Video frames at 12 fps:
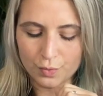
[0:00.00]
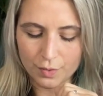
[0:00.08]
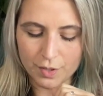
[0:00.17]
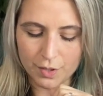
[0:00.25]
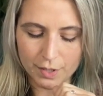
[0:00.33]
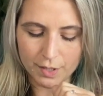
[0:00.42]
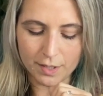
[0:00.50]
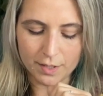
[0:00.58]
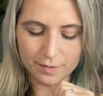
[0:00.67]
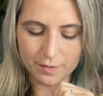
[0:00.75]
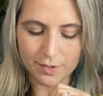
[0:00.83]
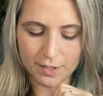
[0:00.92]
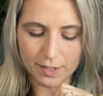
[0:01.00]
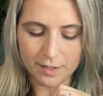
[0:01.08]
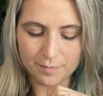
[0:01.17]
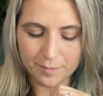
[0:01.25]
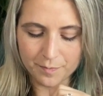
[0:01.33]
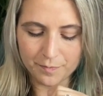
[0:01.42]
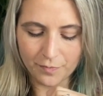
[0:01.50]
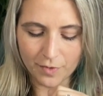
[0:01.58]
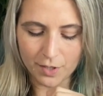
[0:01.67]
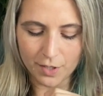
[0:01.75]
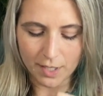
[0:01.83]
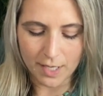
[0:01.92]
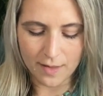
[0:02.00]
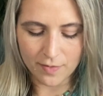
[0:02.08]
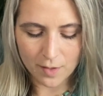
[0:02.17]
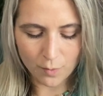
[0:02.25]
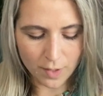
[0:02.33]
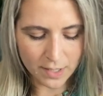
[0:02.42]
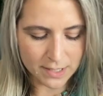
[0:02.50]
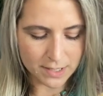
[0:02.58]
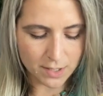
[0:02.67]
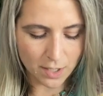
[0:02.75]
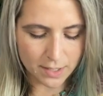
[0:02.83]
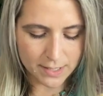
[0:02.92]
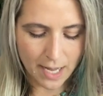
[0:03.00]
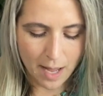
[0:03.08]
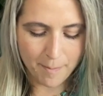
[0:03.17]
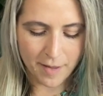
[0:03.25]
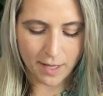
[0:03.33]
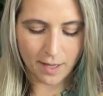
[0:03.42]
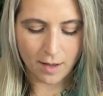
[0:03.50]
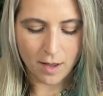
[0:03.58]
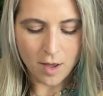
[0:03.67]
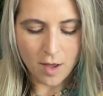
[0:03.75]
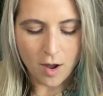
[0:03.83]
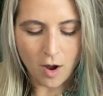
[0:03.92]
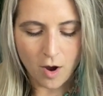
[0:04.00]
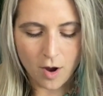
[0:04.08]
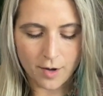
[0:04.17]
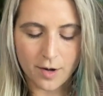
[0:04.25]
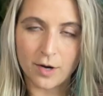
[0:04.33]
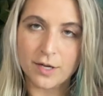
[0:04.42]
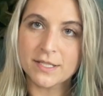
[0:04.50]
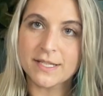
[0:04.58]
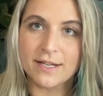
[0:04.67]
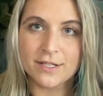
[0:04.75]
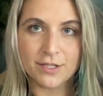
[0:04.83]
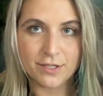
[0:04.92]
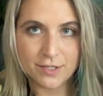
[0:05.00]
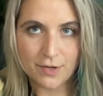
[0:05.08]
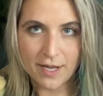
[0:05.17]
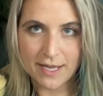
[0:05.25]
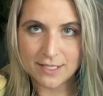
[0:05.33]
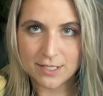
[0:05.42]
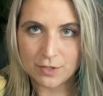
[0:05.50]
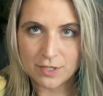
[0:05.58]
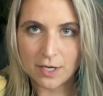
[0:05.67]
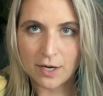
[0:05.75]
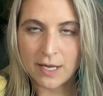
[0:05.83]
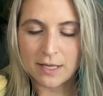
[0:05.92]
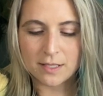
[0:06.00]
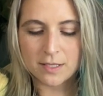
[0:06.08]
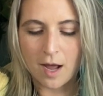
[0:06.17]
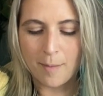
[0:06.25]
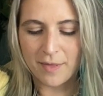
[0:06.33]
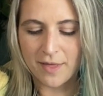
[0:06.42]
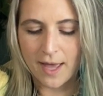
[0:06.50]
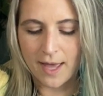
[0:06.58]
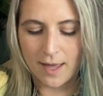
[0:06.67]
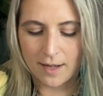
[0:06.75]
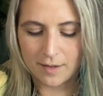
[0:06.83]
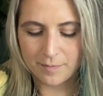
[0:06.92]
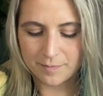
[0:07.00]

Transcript: Good, good, good. And then we're gonna start tapping on our centers, okay? So starting at the top of the head.